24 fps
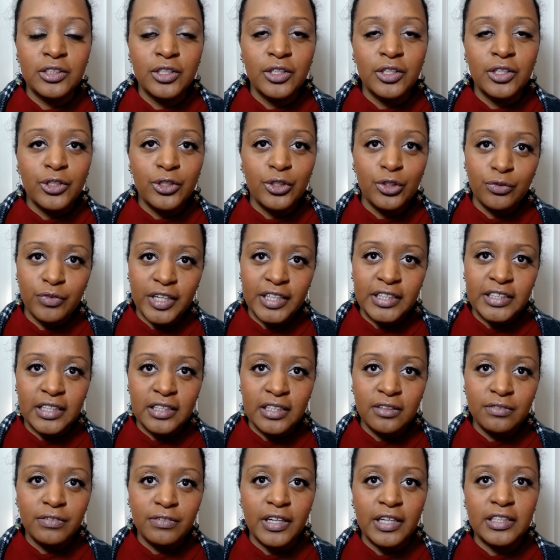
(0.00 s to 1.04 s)
you've
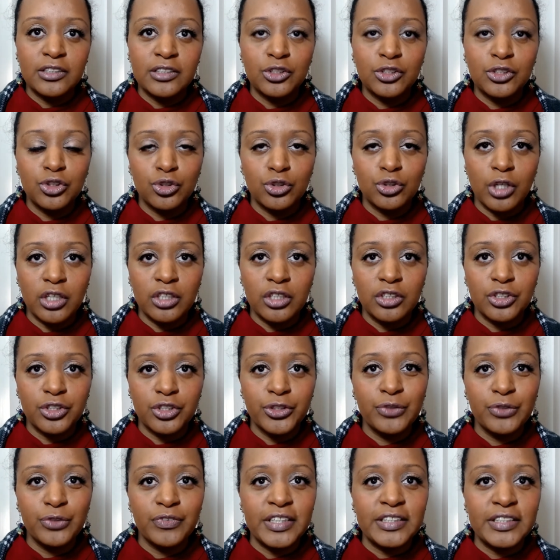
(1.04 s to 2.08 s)
identified its structure,
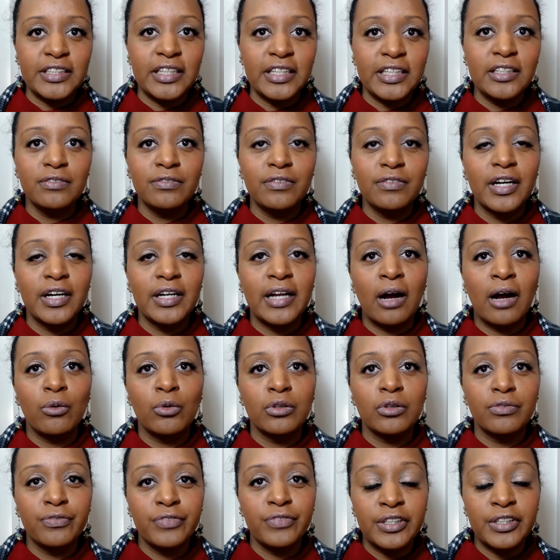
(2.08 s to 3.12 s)
you've identified how
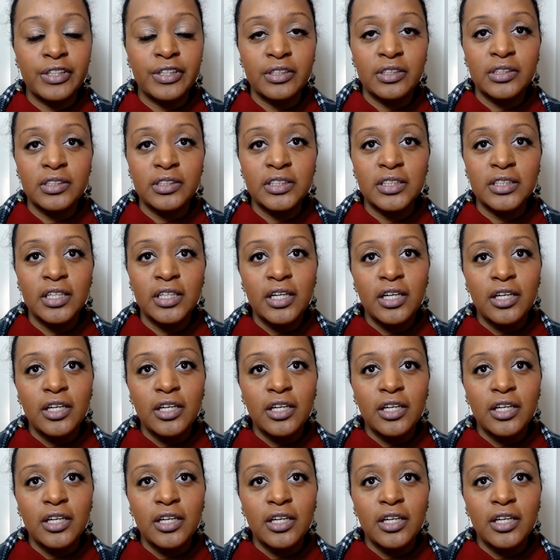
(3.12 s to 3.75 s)
it feels,